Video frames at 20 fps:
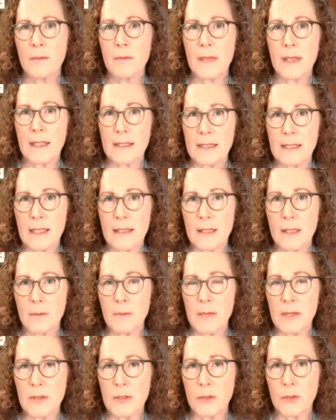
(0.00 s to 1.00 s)
they sent the
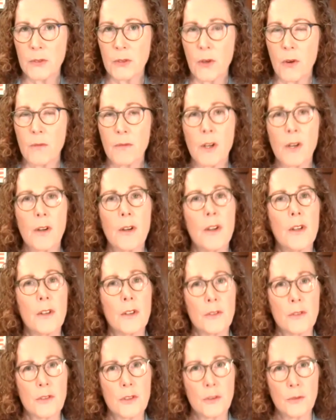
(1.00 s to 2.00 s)
missiles over
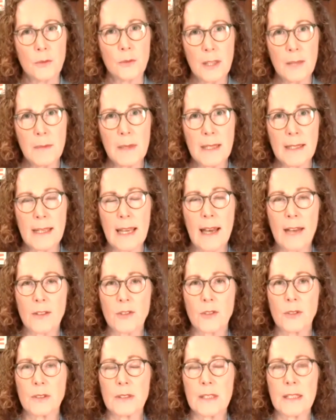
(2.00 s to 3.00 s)
to limit
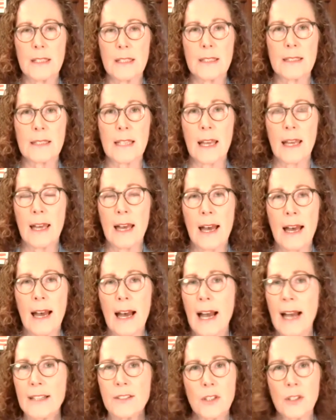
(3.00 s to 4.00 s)
casualties.
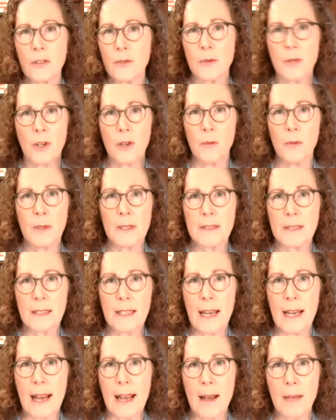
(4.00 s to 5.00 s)
I don't know what's
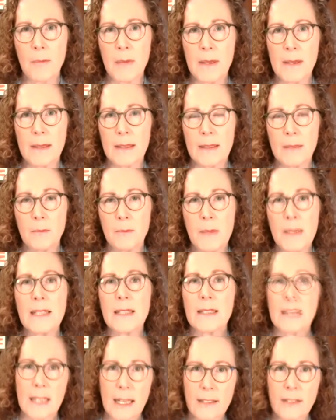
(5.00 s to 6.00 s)
going to happen
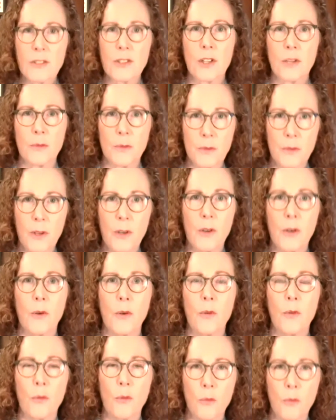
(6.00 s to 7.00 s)
because I don't
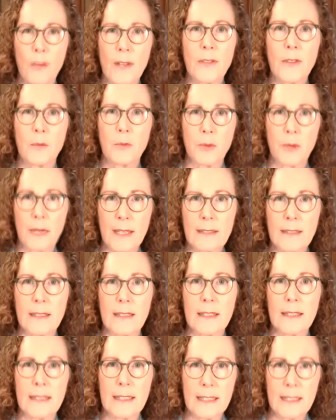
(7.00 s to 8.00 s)
know what the
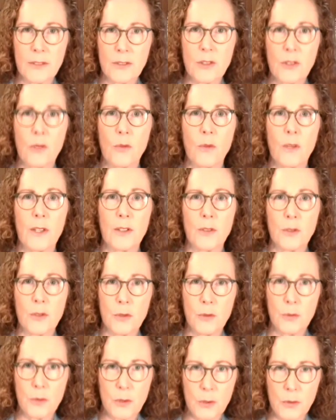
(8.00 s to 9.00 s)
president is going
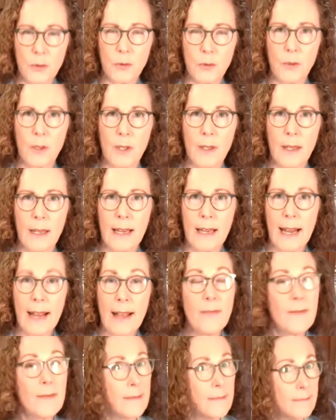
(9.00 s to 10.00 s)
to do.
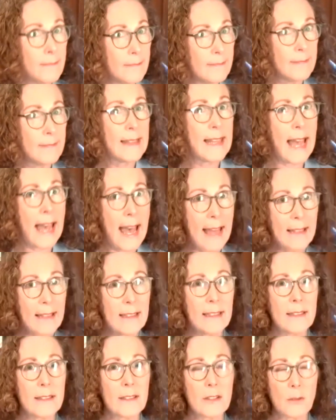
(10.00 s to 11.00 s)
And that
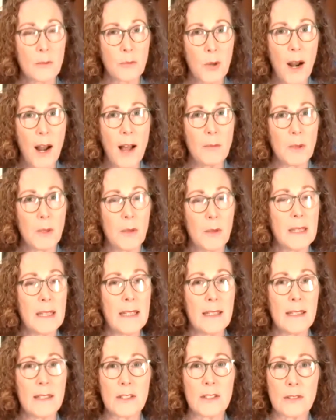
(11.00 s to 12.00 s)
is a problem.
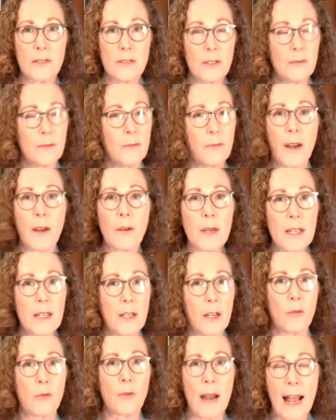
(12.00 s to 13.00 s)
He is very
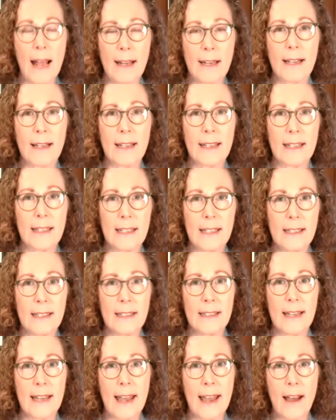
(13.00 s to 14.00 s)
erratic
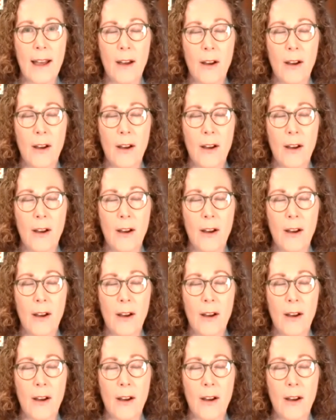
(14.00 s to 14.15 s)
in